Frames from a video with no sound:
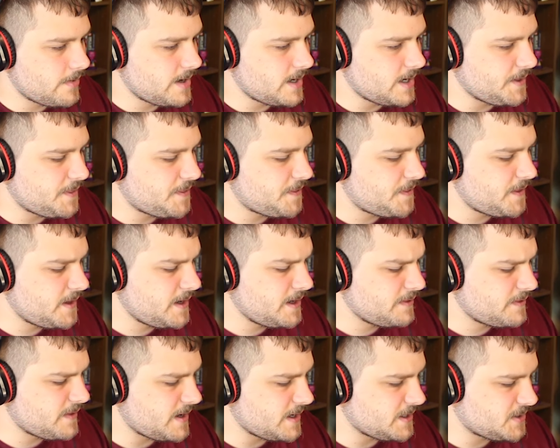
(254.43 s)
All right, I
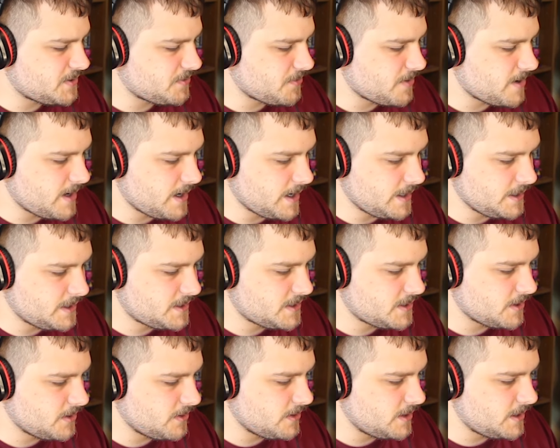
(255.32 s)
think that's right.
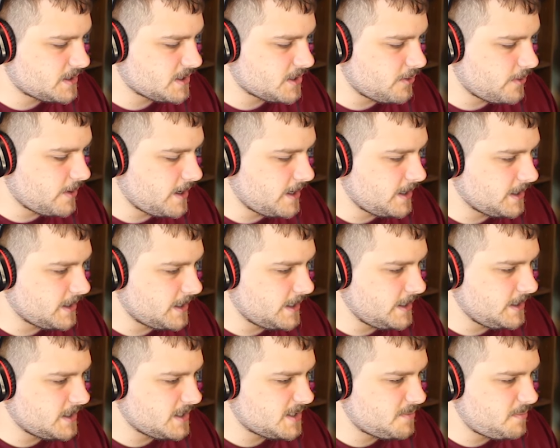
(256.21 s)
So let's go ahead and
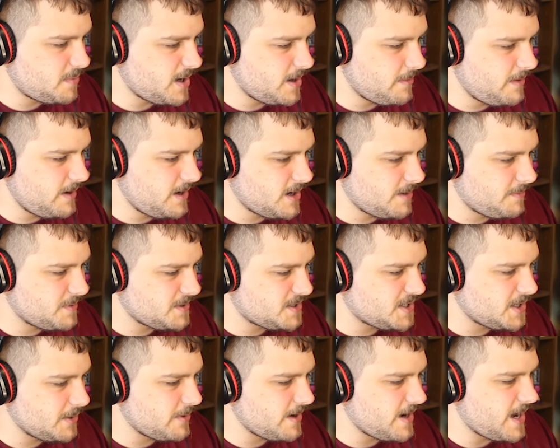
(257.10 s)
light this baby up
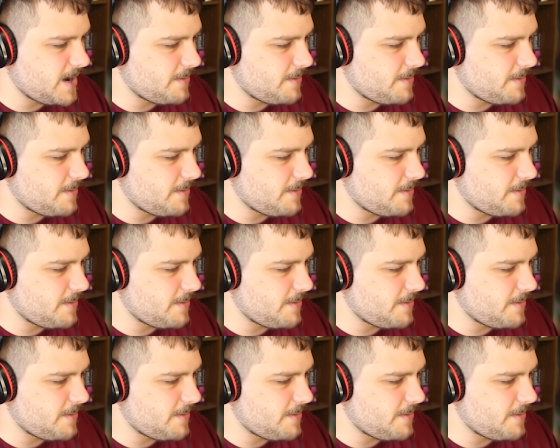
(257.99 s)
and see what